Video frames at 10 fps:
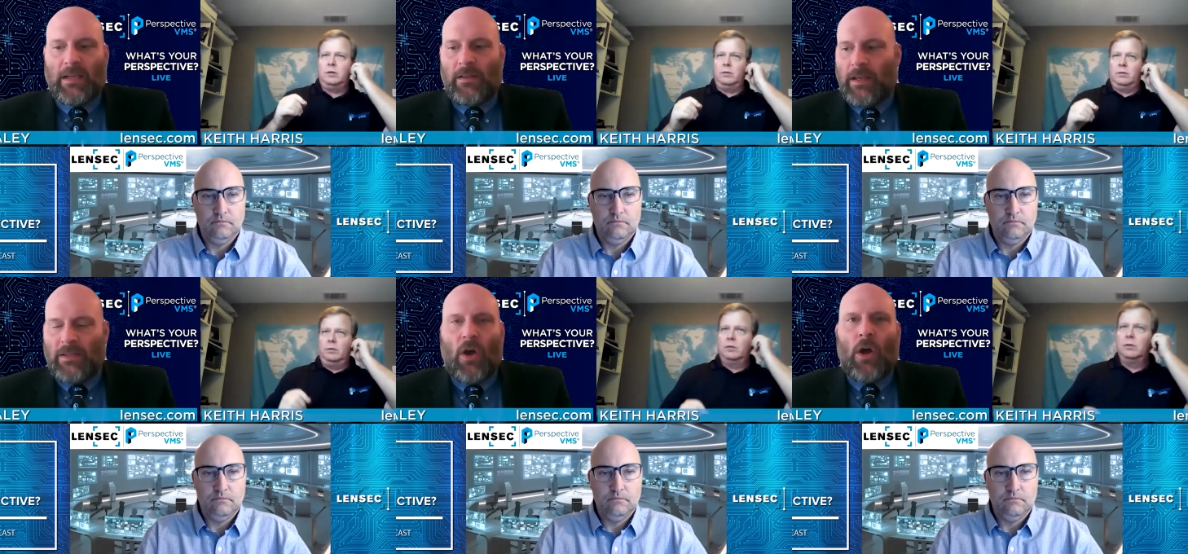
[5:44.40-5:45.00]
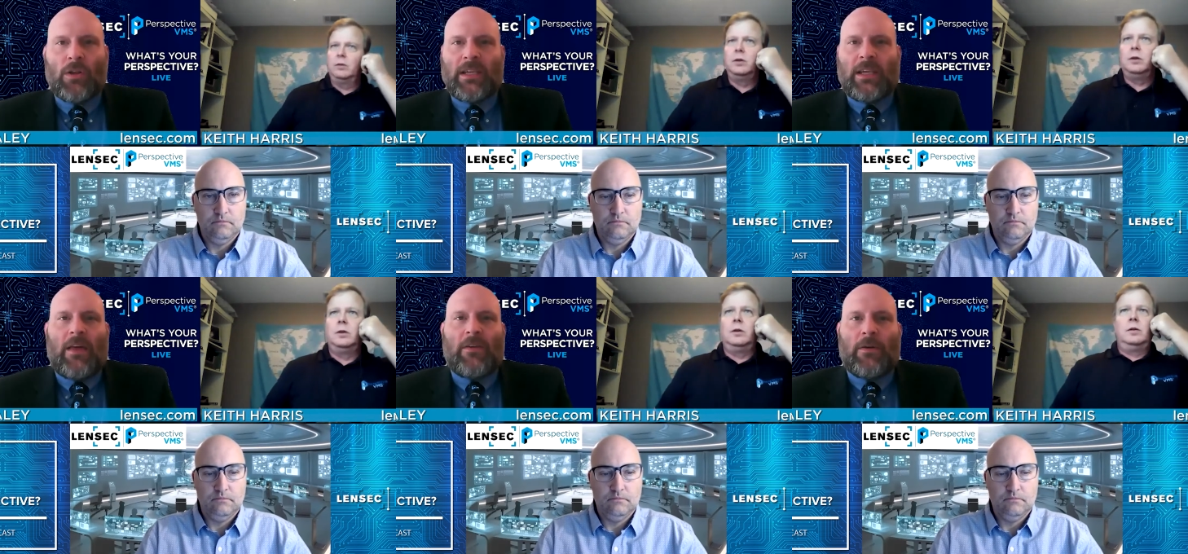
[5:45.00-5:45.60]
Speaker 1: it's all
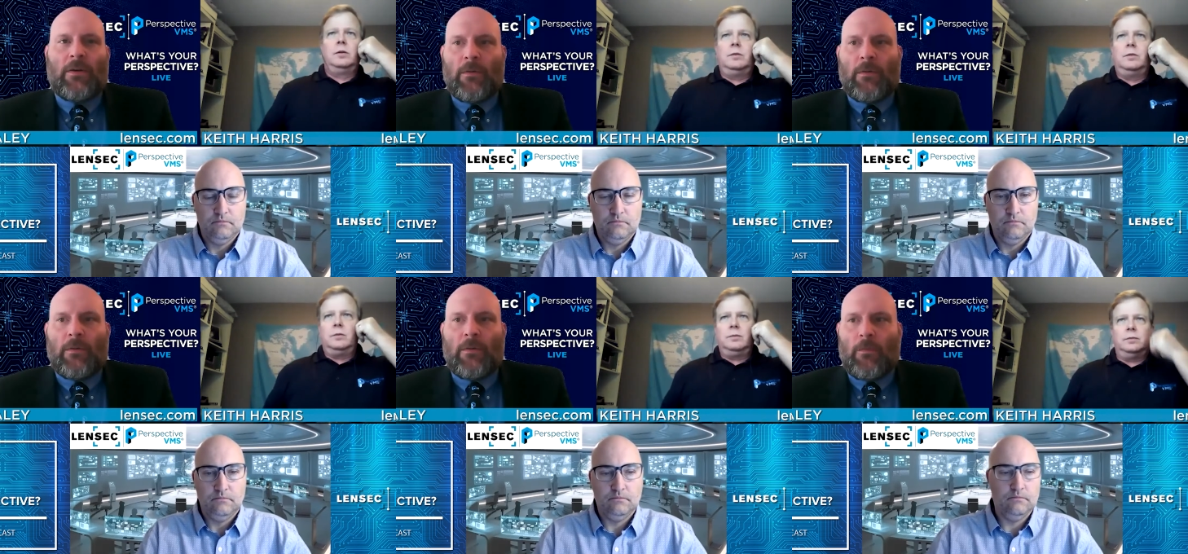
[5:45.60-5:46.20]
together working